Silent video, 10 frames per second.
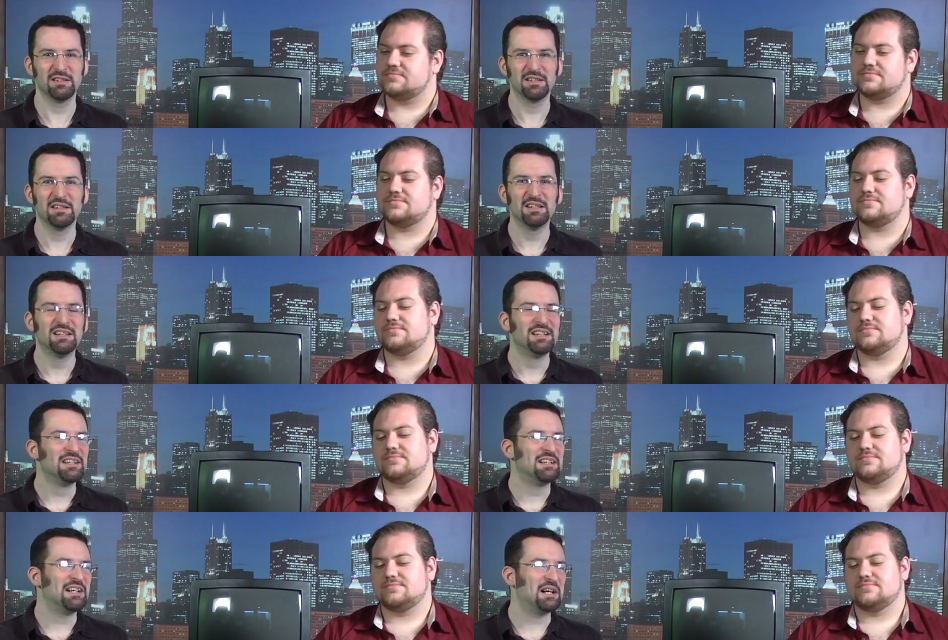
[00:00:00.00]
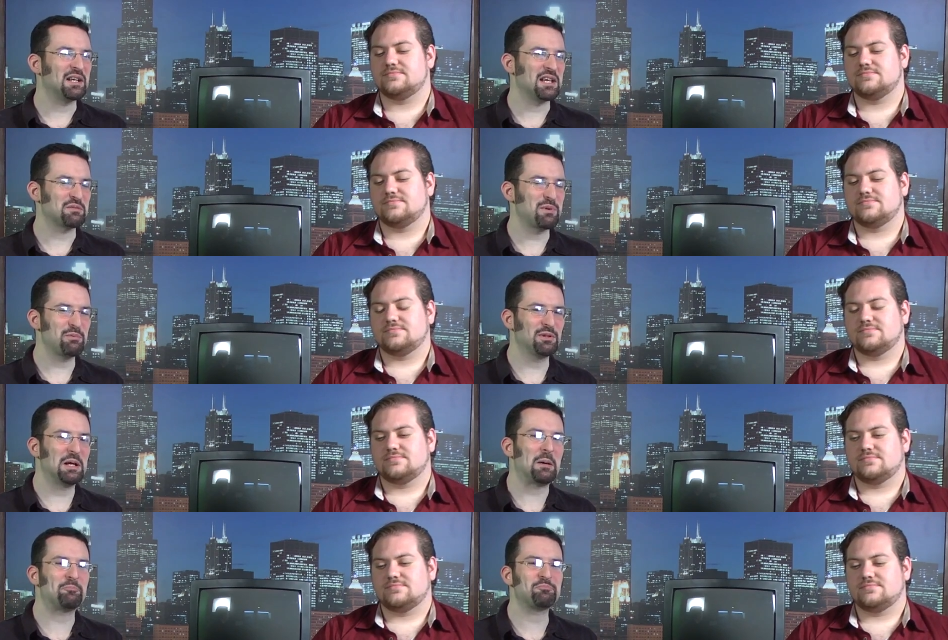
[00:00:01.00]
Speaker 1: Mm. Uh, yes, people
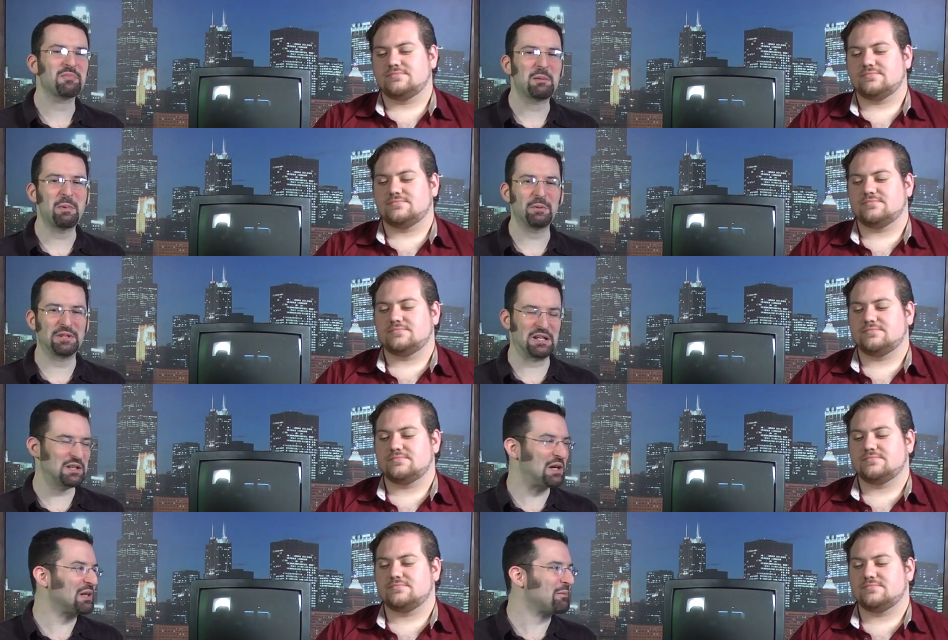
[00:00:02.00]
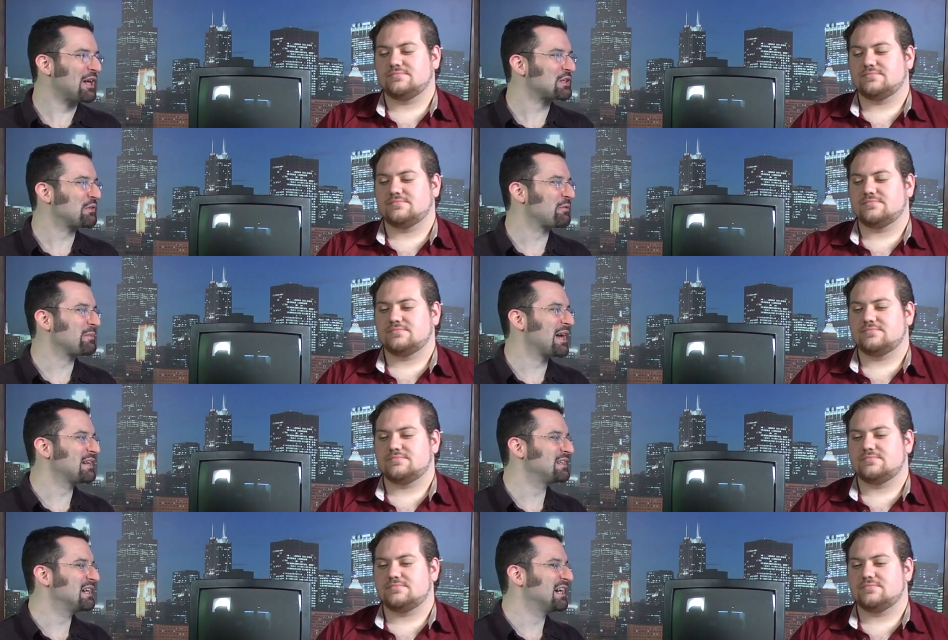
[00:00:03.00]
um, people tend to call the monster from
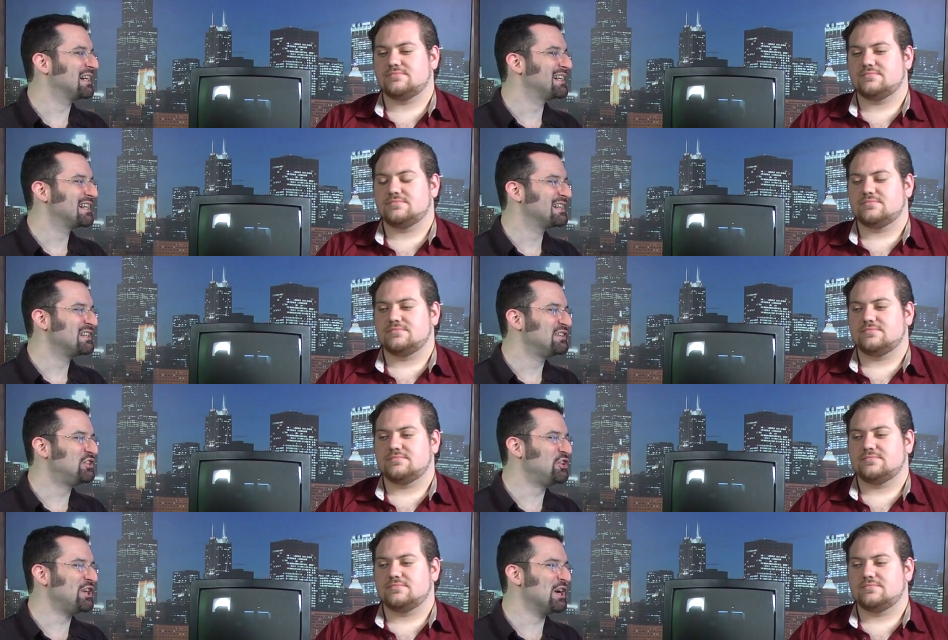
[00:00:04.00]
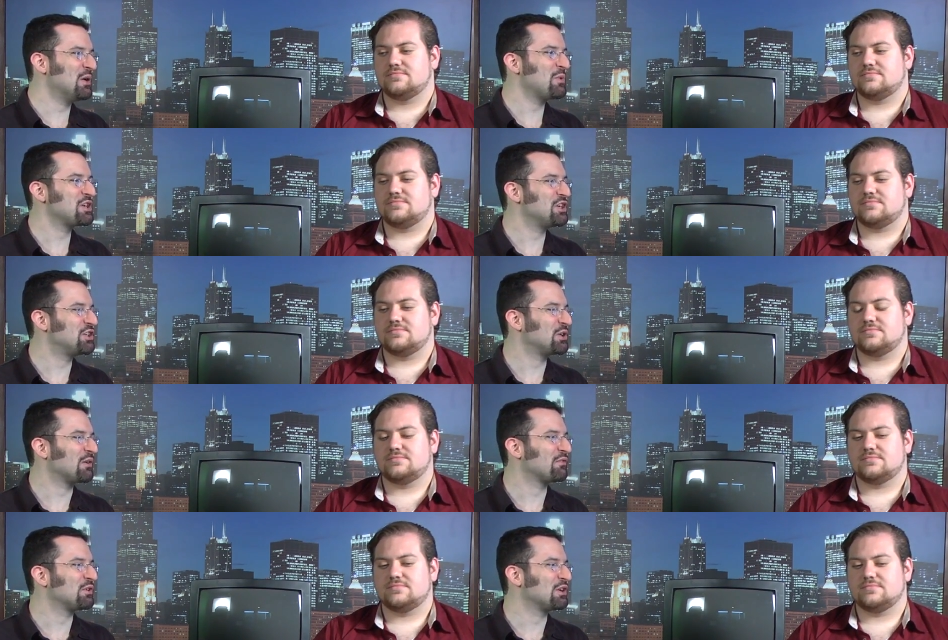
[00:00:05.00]
that uh, Gino, which is
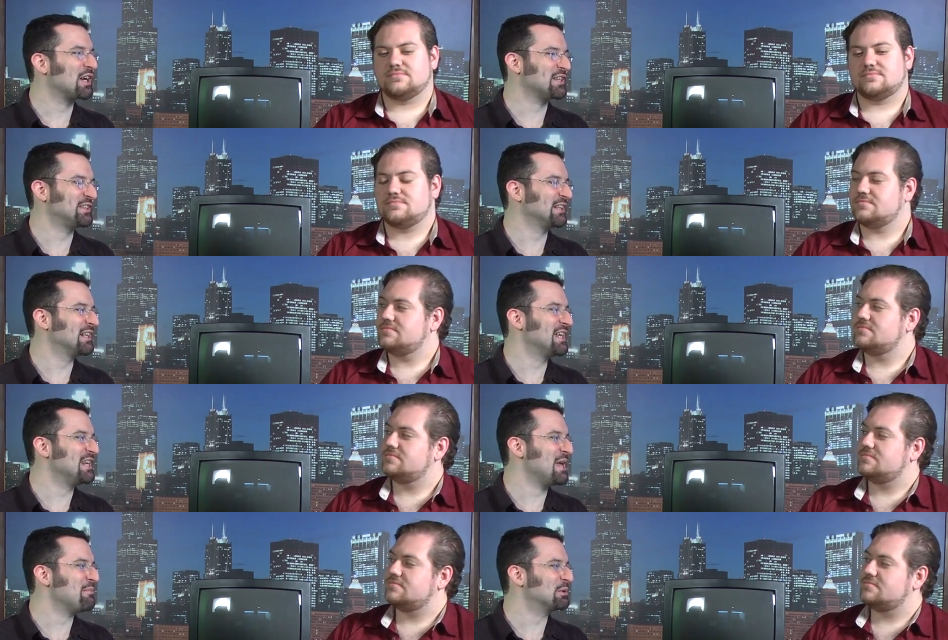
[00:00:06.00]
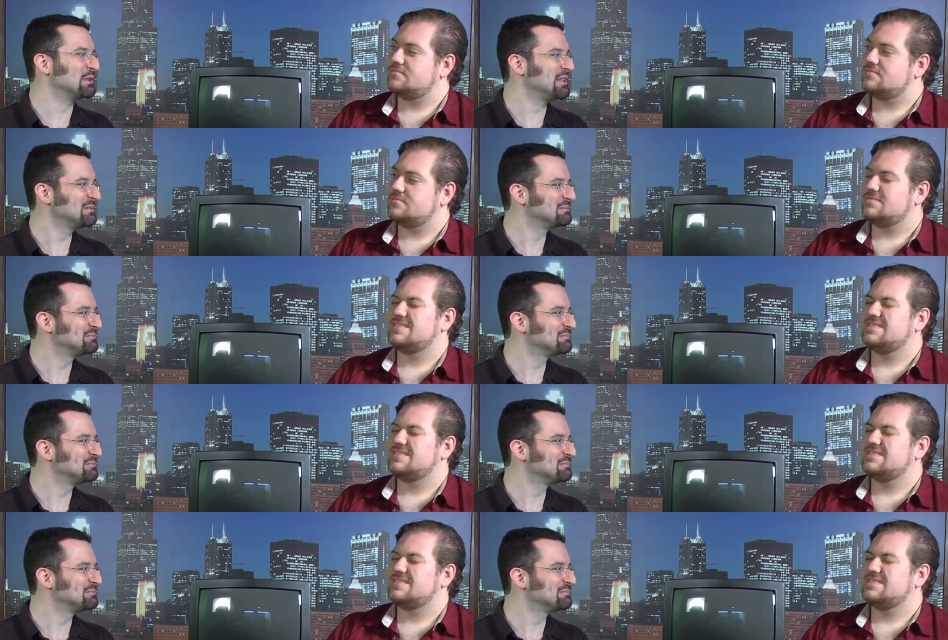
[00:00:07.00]
short for Godzilla in name only